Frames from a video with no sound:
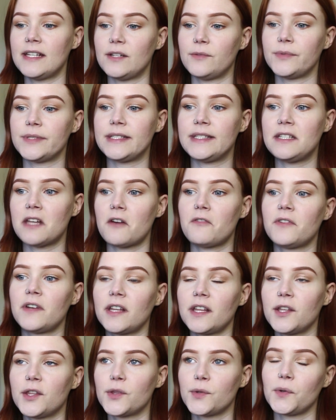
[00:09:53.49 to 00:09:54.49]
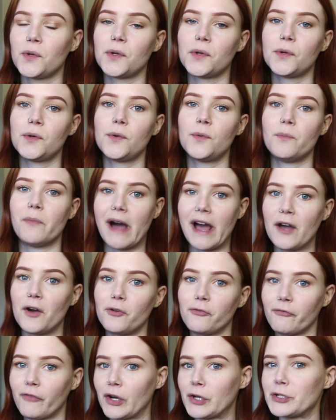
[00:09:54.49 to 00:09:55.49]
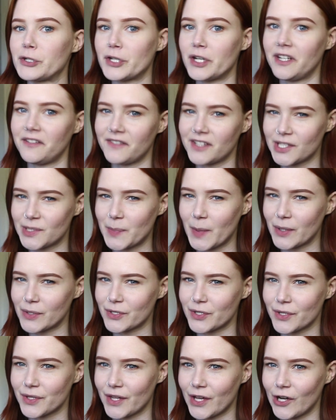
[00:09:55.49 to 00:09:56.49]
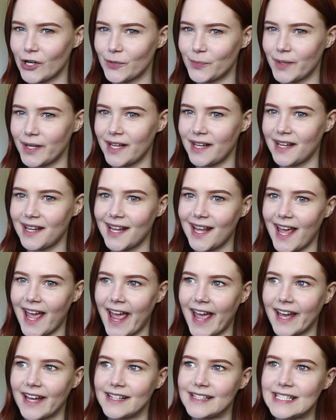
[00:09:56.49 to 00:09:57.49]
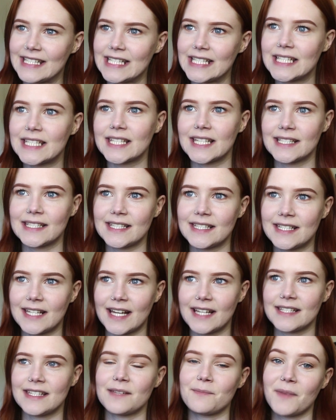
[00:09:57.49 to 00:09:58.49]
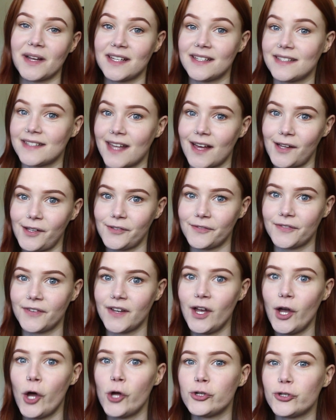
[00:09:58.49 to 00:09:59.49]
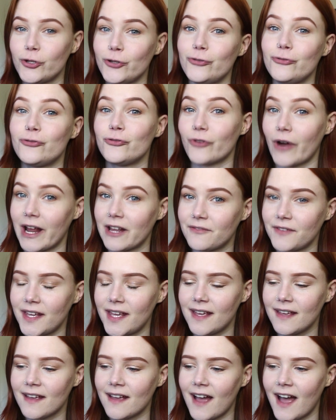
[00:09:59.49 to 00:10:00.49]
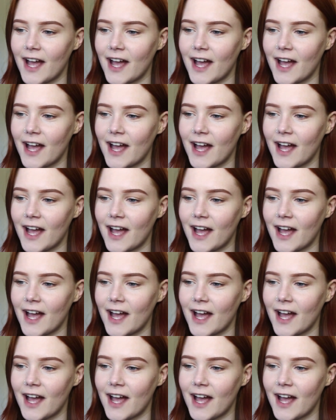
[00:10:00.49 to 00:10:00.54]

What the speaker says: It was definitely through my own version of exposure therapy and desensitizing myself to driving.